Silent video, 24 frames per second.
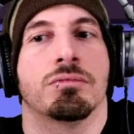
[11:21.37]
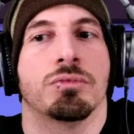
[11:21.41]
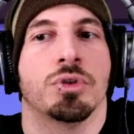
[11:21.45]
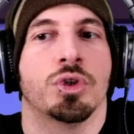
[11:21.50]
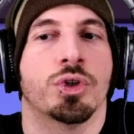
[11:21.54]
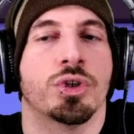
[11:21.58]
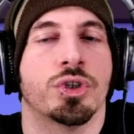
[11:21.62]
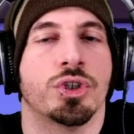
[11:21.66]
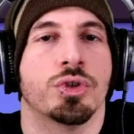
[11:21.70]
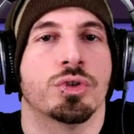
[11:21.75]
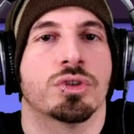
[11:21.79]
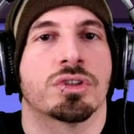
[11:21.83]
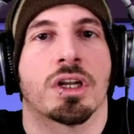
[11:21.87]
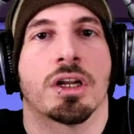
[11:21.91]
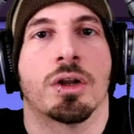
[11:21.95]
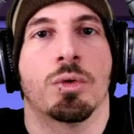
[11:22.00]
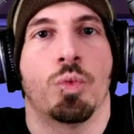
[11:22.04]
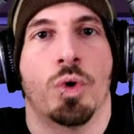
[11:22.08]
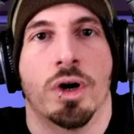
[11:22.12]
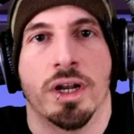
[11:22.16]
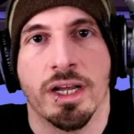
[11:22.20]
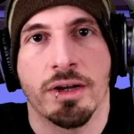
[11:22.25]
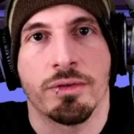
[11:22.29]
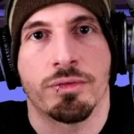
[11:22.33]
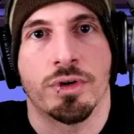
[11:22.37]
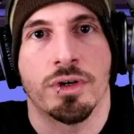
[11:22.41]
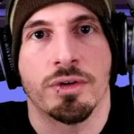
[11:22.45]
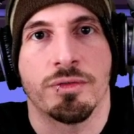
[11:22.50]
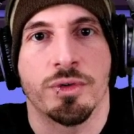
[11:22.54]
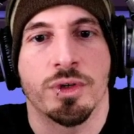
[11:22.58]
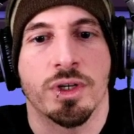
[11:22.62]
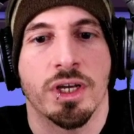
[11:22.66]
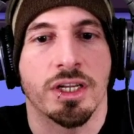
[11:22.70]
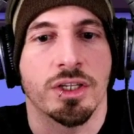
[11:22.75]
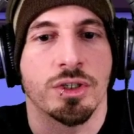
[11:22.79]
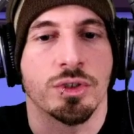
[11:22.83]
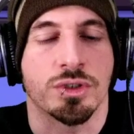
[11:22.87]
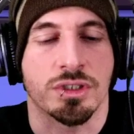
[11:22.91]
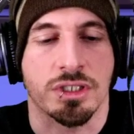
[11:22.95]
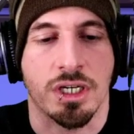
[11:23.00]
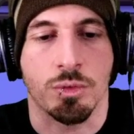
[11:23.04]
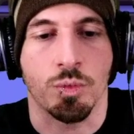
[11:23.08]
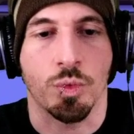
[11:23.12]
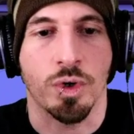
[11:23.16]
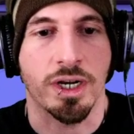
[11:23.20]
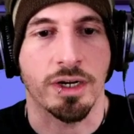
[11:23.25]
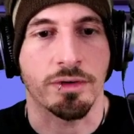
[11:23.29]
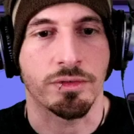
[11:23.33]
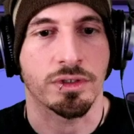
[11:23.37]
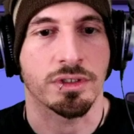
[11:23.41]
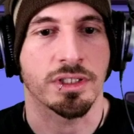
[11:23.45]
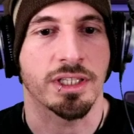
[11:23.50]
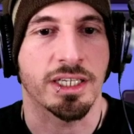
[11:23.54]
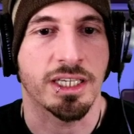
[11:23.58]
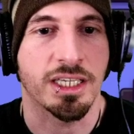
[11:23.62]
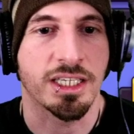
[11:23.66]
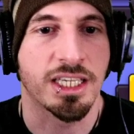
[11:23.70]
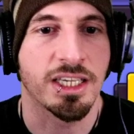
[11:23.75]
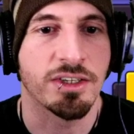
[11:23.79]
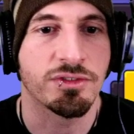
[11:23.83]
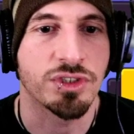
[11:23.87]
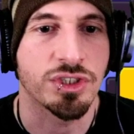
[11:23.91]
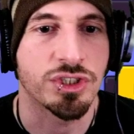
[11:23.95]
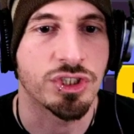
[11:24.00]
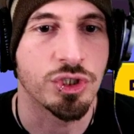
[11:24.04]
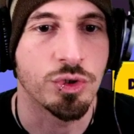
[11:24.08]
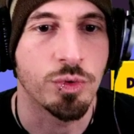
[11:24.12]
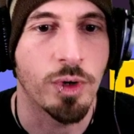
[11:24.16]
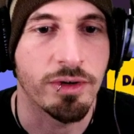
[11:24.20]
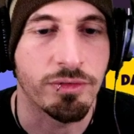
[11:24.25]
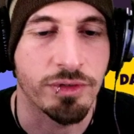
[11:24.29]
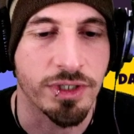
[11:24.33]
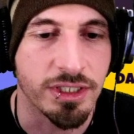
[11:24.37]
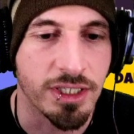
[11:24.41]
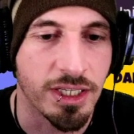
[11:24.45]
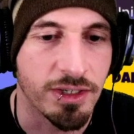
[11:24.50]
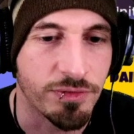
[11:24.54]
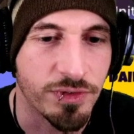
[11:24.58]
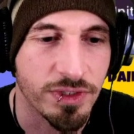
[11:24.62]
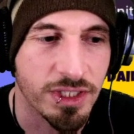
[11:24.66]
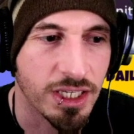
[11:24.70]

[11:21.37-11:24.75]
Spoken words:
You could use it on whatever if you got to use it on whatever. Like, it gives it to you every...